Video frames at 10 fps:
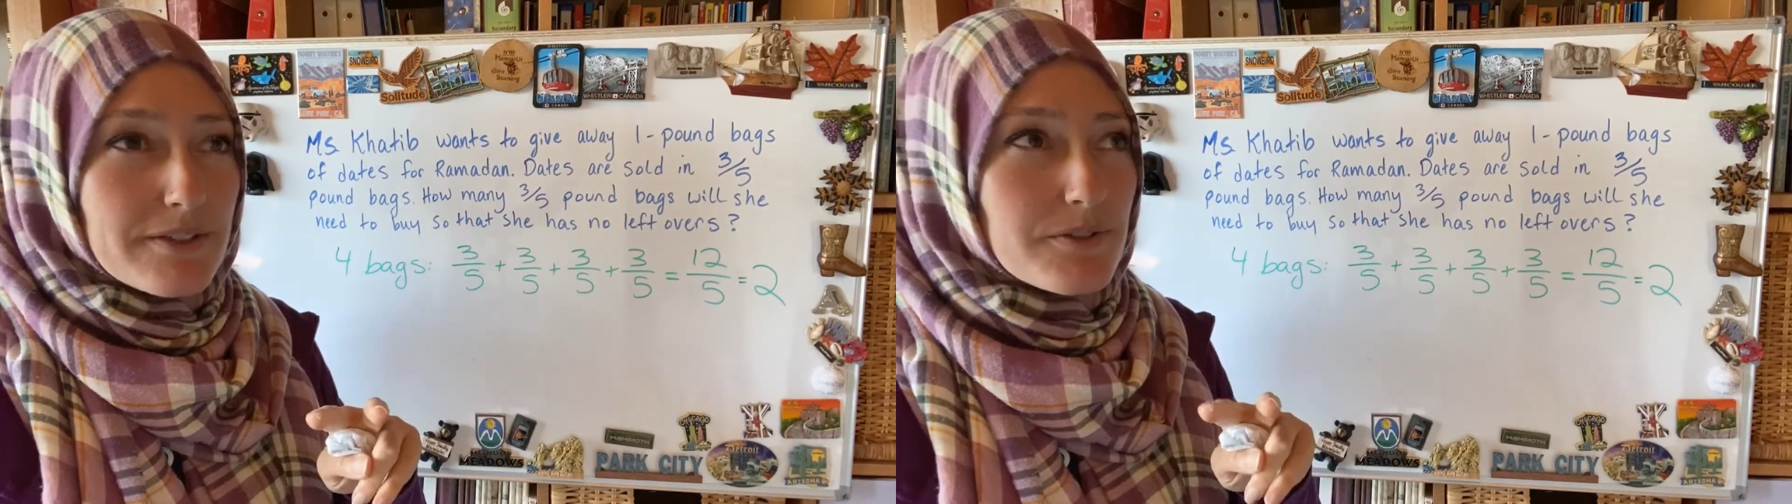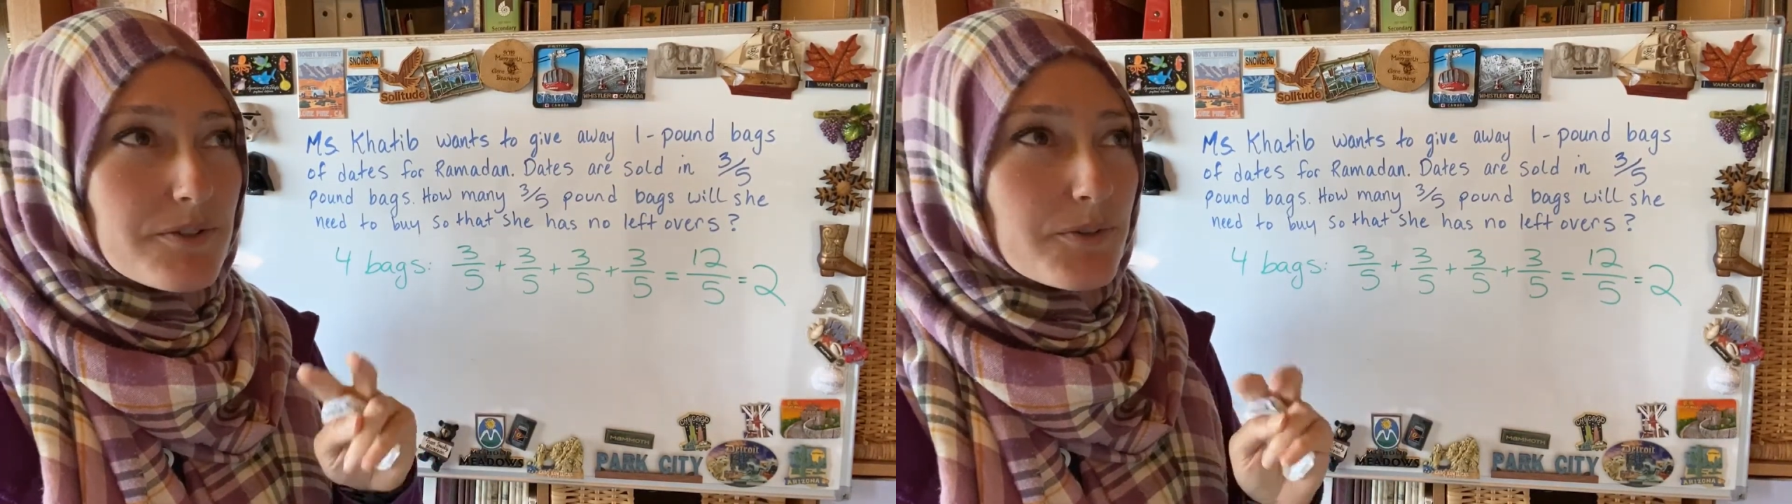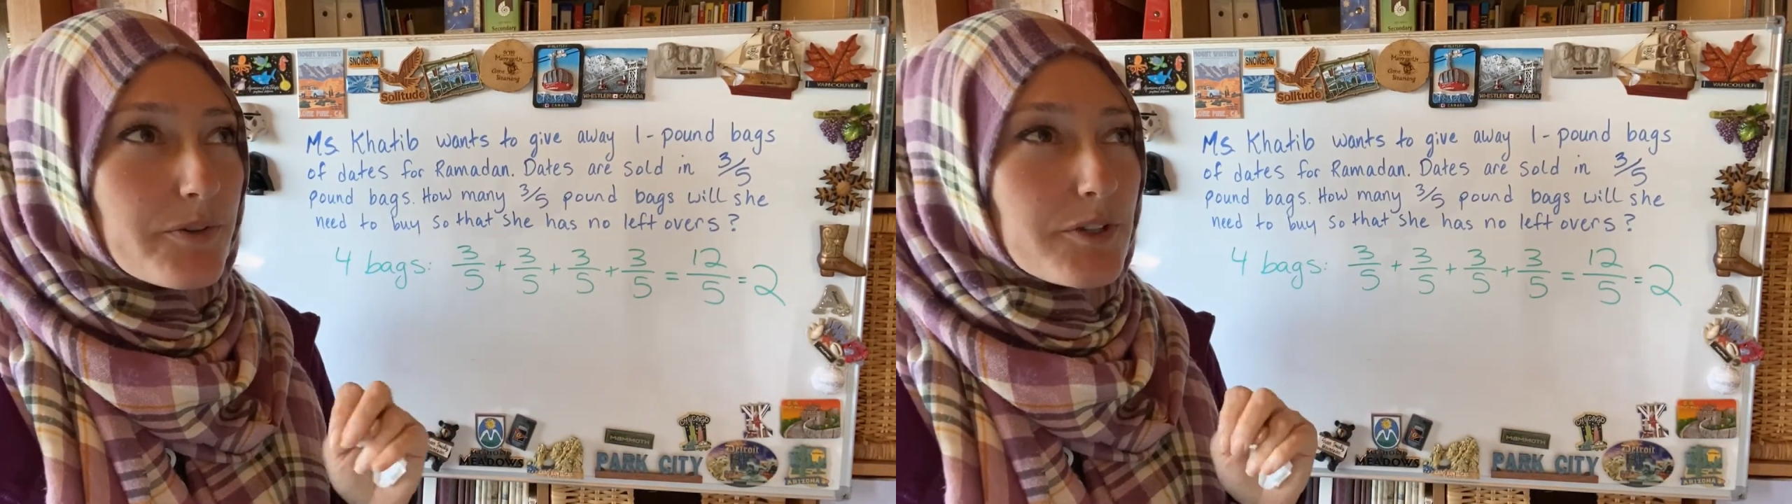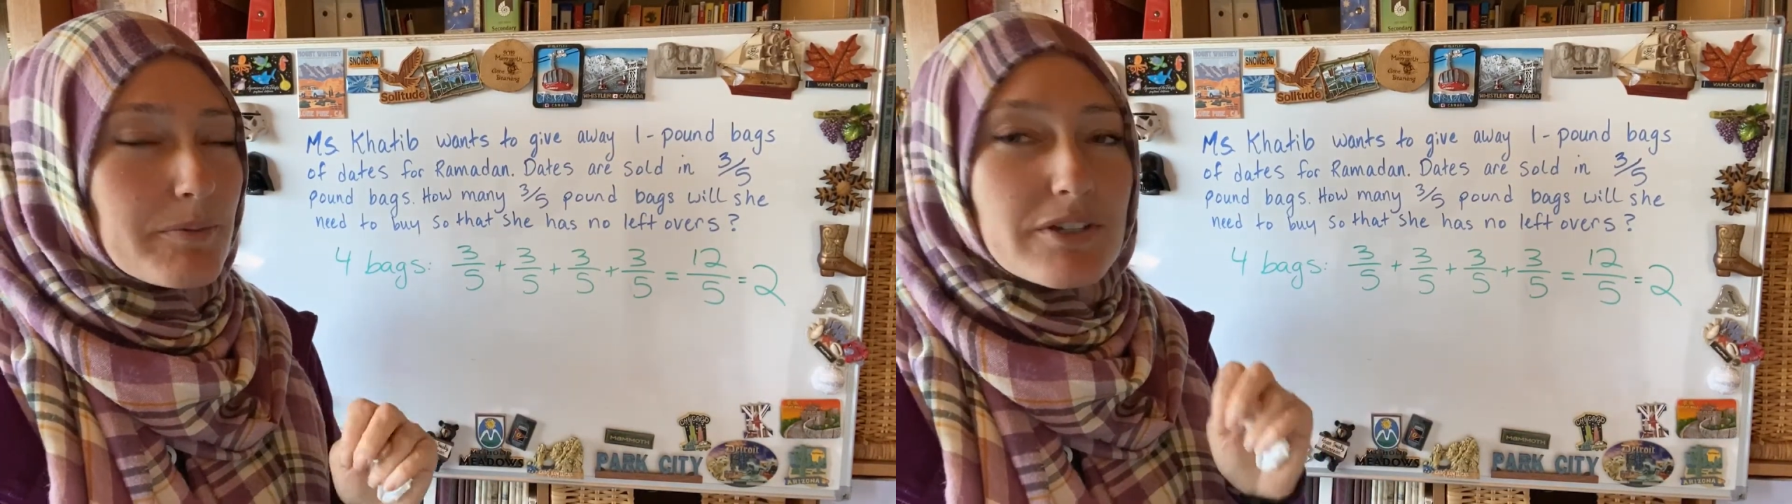So there's going to be